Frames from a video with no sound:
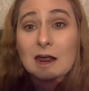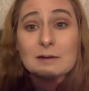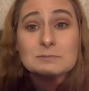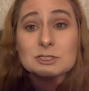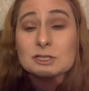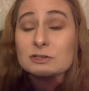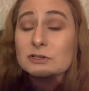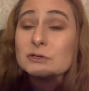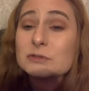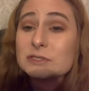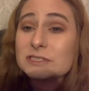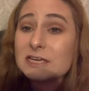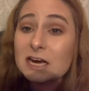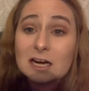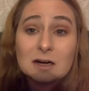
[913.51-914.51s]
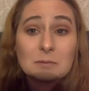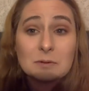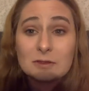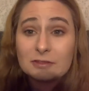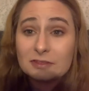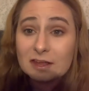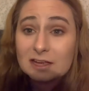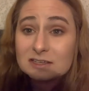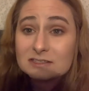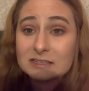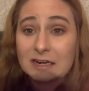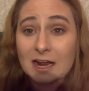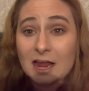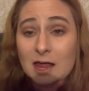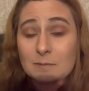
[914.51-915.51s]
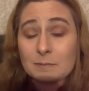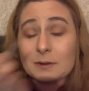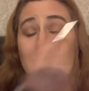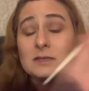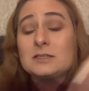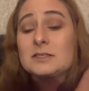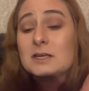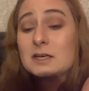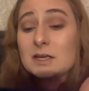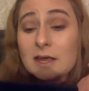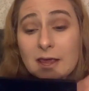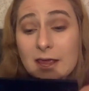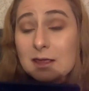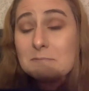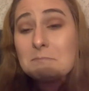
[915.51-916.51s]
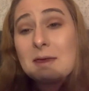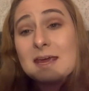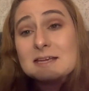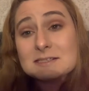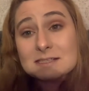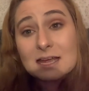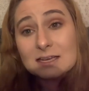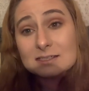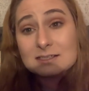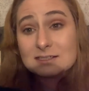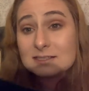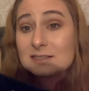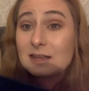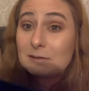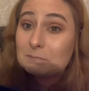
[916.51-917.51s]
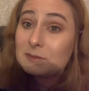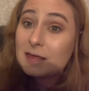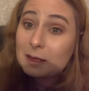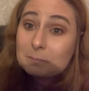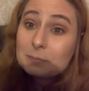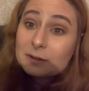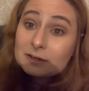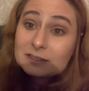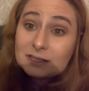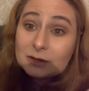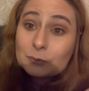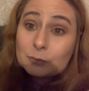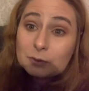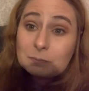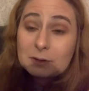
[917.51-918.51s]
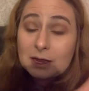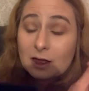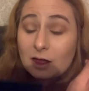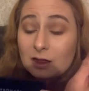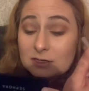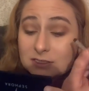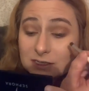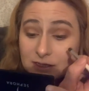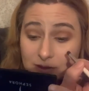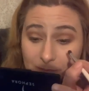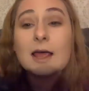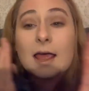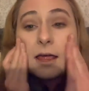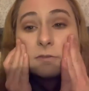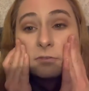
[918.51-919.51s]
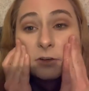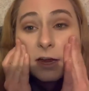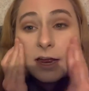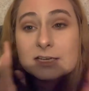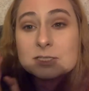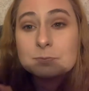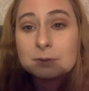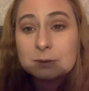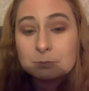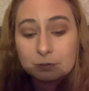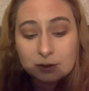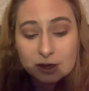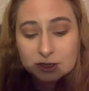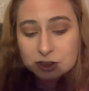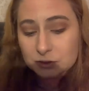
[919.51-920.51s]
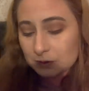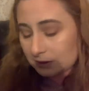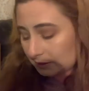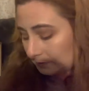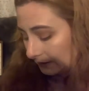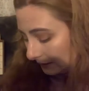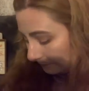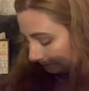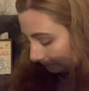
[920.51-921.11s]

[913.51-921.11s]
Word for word: I'm sure there was terrible things that happened. It makes sense that that building would be haunted. I forgot to bring blush with me.